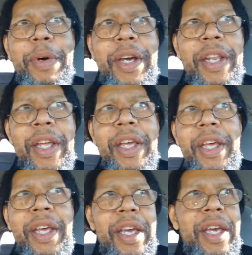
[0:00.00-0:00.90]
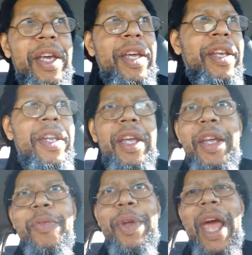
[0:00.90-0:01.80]
But
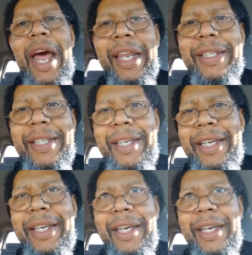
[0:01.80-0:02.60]
in reality,